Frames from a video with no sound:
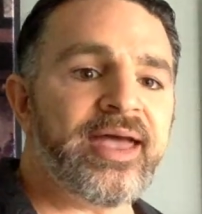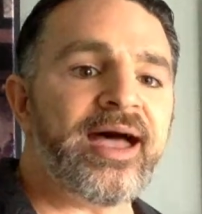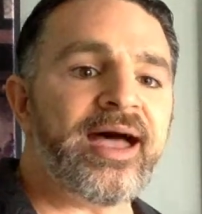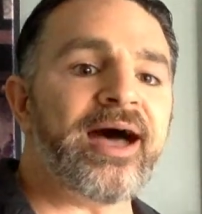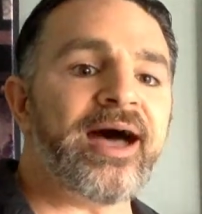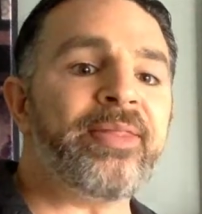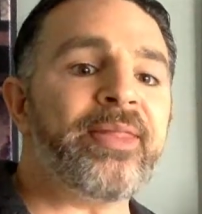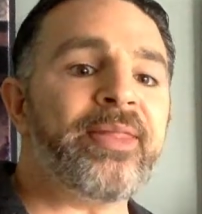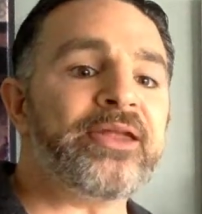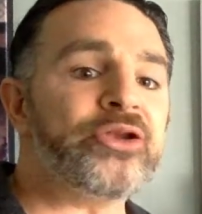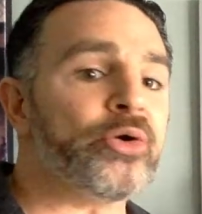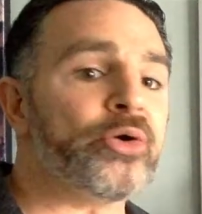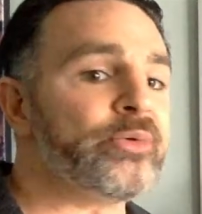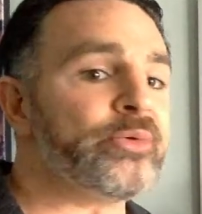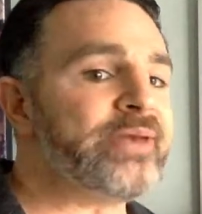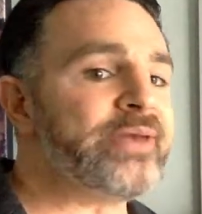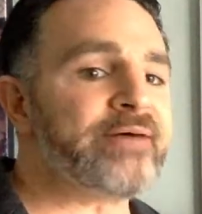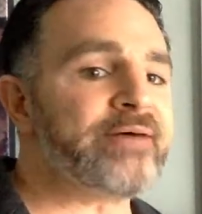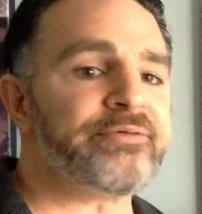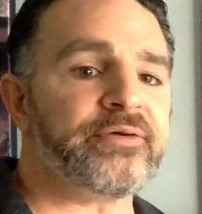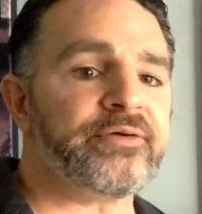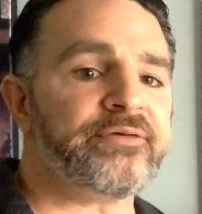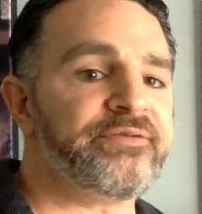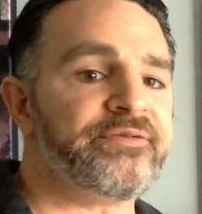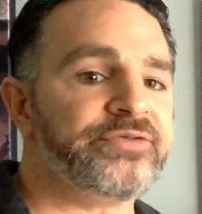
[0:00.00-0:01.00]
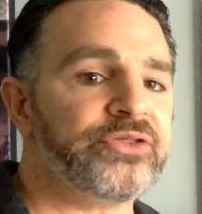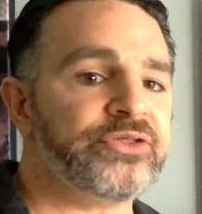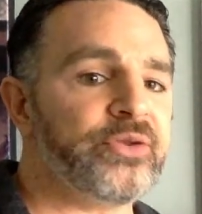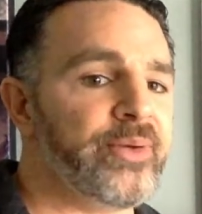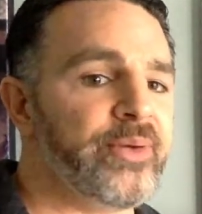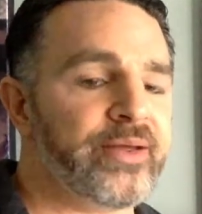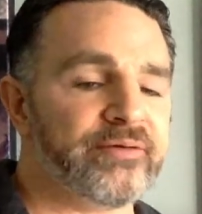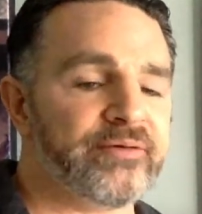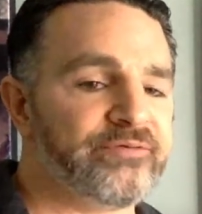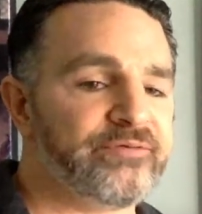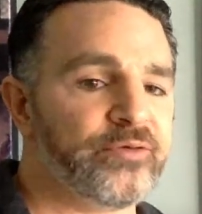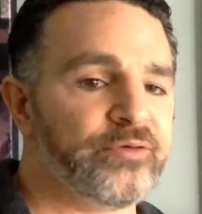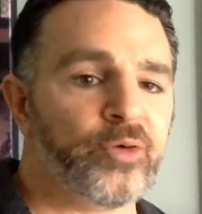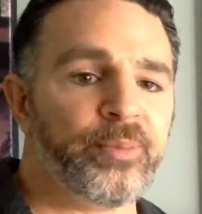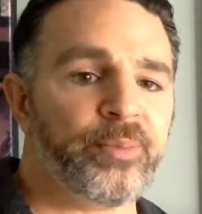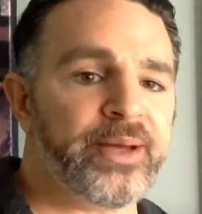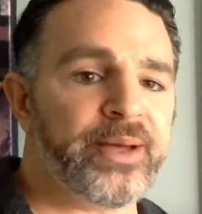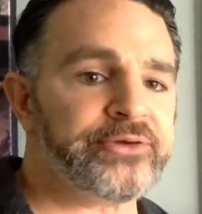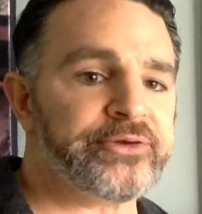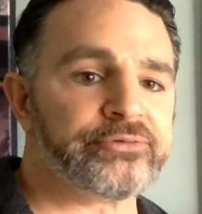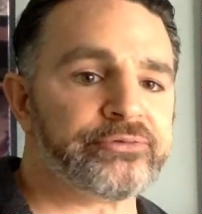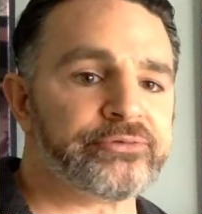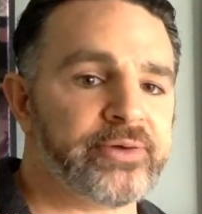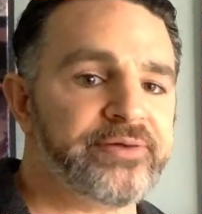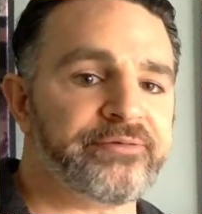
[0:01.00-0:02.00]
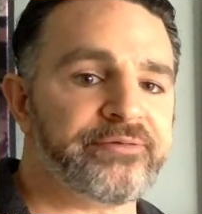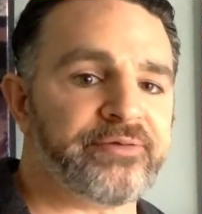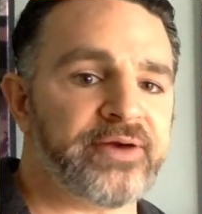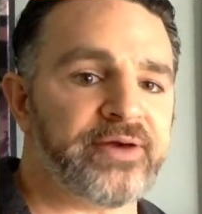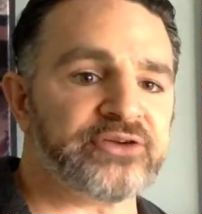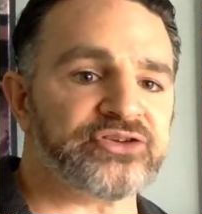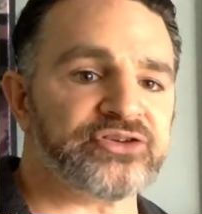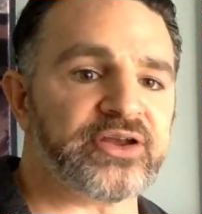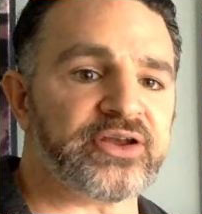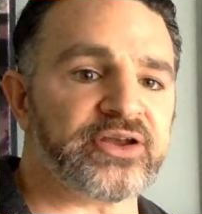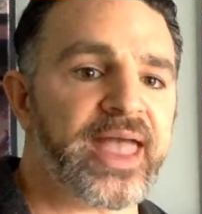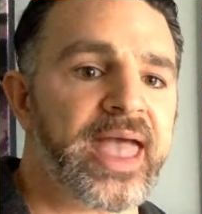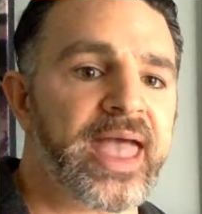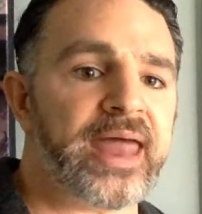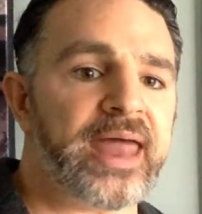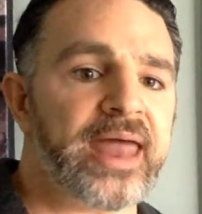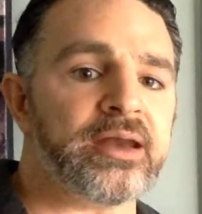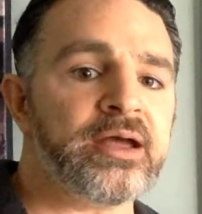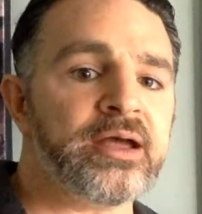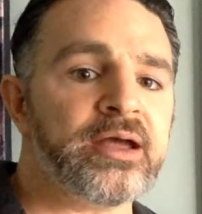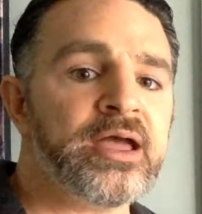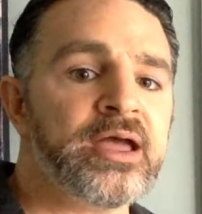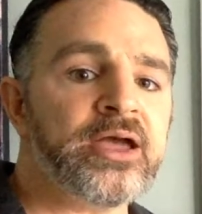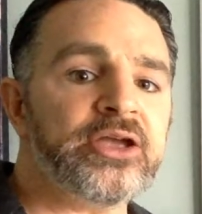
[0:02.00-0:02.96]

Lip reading: and then you're never doing a full page refresh again.